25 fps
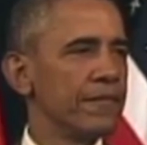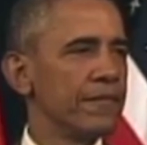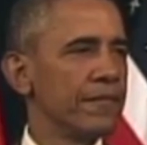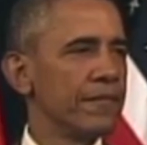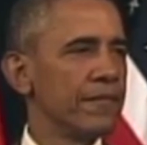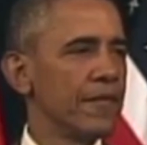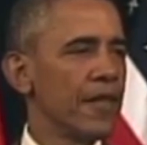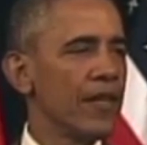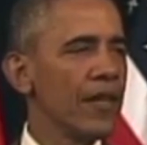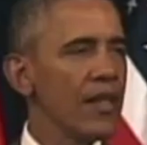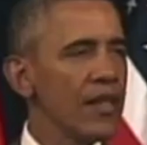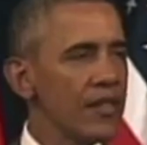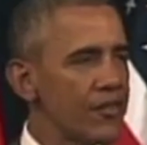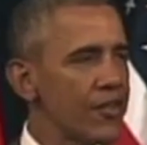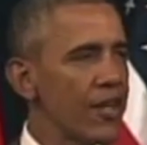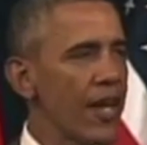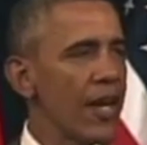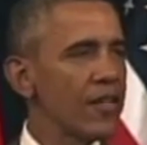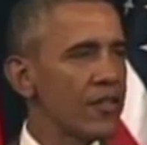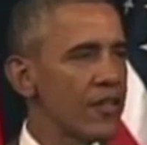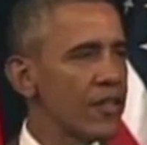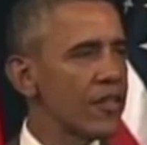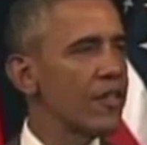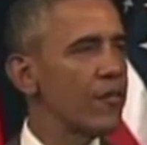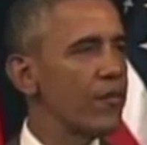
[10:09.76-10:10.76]
And these
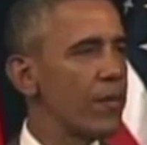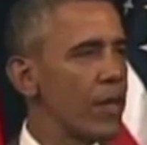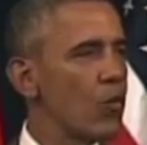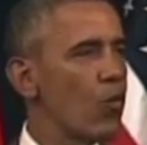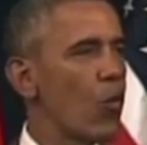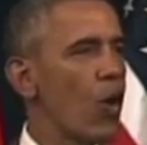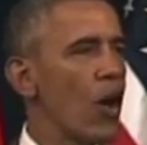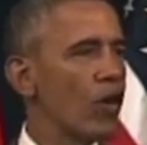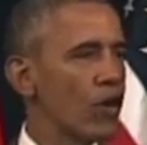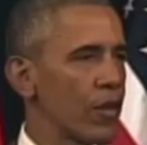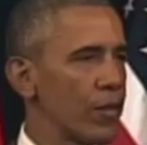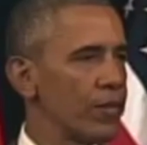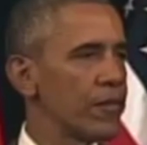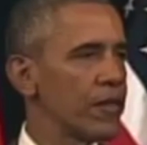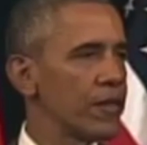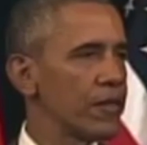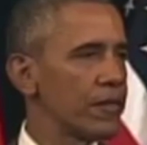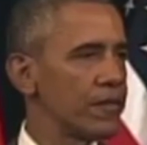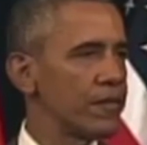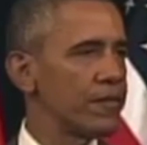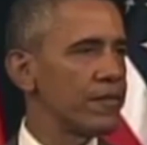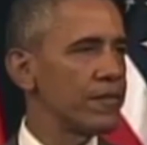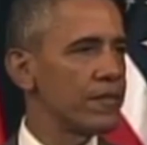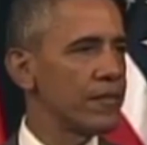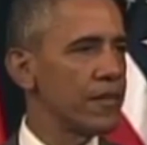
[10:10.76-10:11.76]
changes have been welcomed,
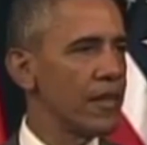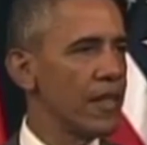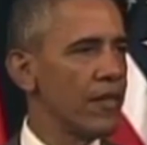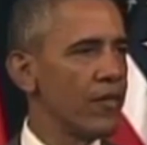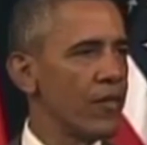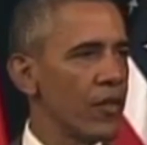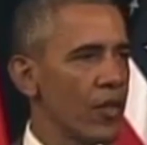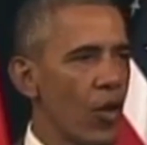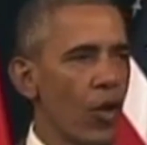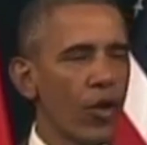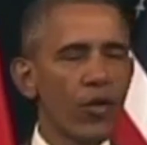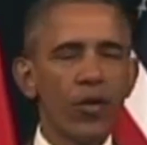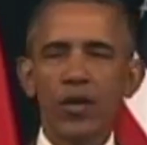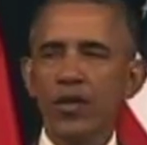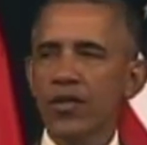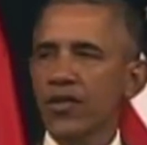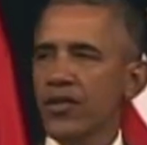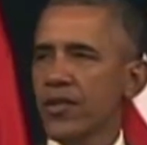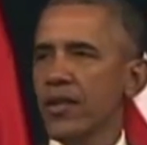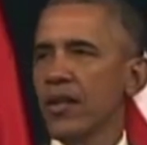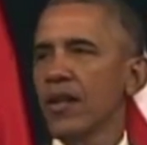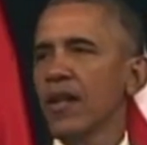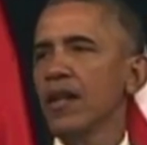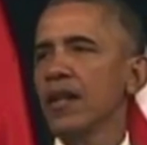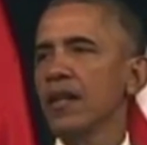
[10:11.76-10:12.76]
even though there are
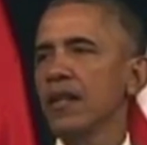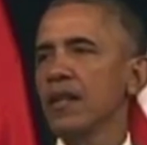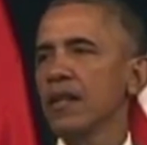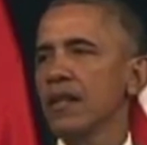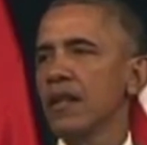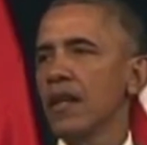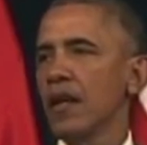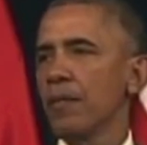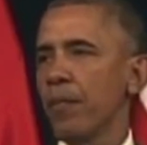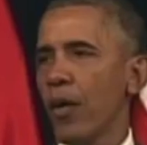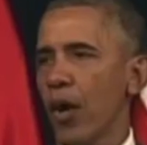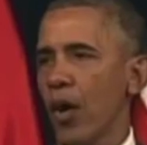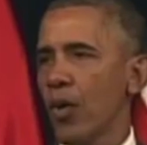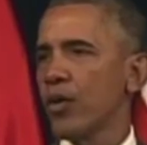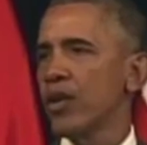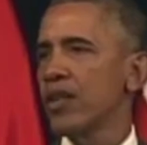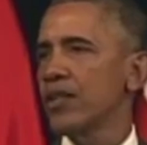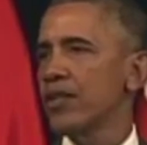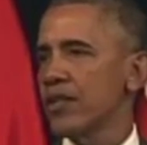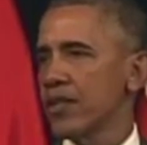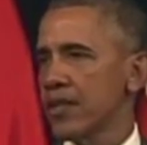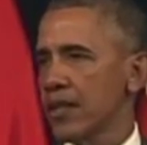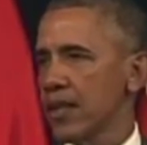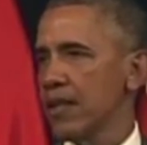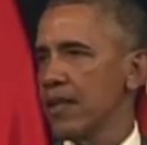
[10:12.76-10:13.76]
still
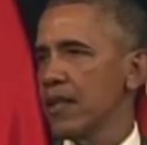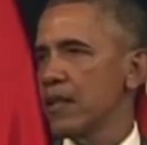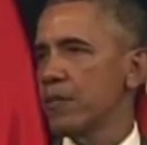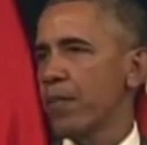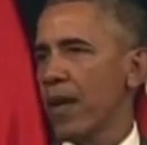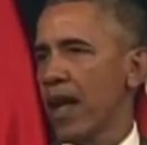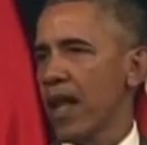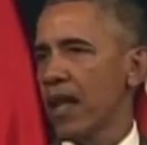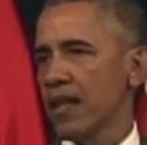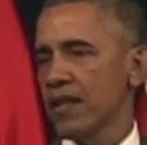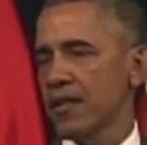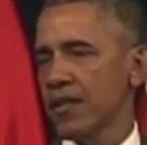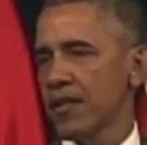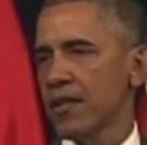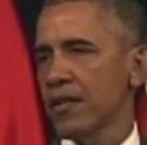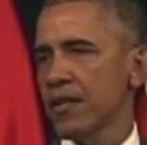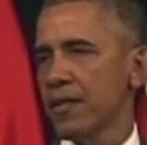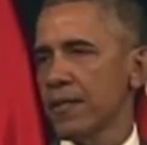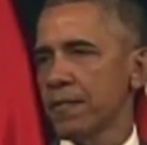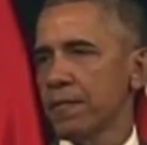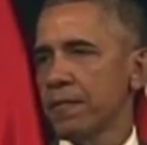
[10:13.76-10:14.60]
opponents to these policies.